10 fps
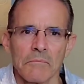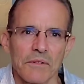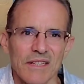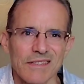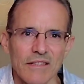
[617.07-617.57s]

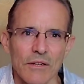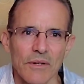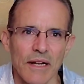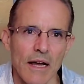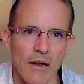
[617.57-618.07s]
potentially
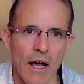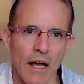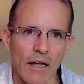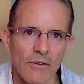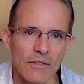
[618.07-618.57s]
going out
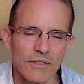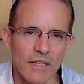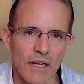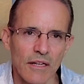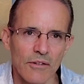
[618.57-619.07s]
hundreds and
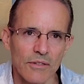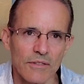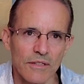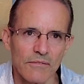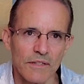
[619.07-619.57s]
hundreds
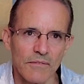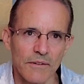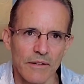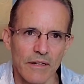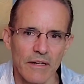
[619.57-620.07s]
of
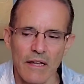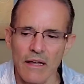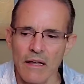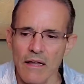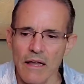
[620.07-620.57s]
different
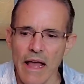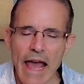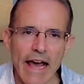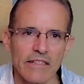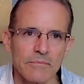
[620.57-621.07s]

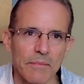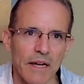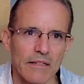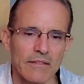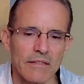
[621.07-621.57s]

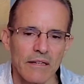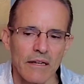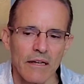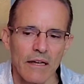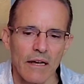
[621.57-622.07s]
aspects
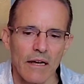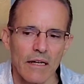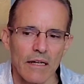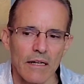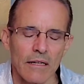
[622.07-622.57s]

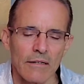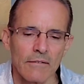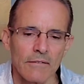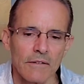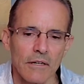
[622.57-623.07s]

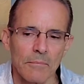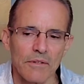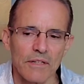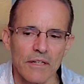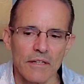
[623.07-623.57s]
of a
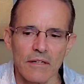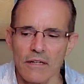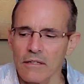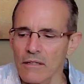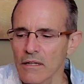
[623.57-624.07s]

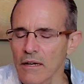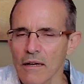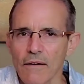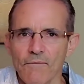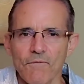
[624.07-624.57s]
particular
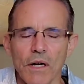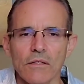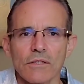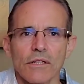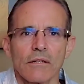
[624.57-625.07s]

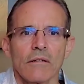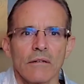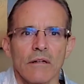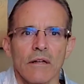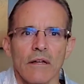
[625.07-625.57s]
function
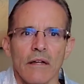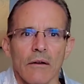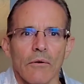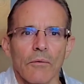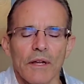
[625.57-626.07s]

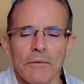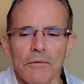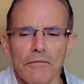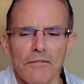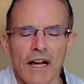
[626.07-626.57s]
where we can
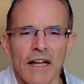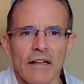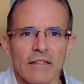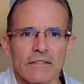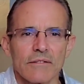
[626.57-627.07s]

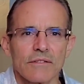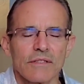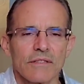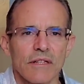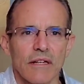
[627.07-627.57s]
provide
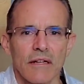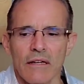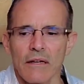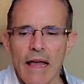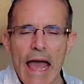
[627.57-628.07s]
synergistic
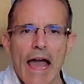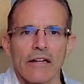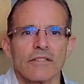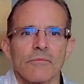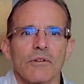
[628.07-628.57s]

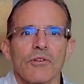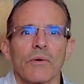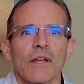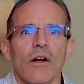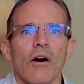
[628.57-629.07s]
action
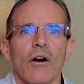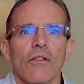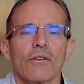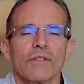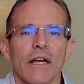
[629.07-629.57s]
between all
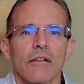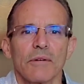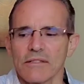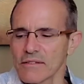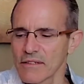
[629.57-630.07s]
those
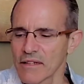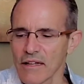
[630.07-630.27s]
elements.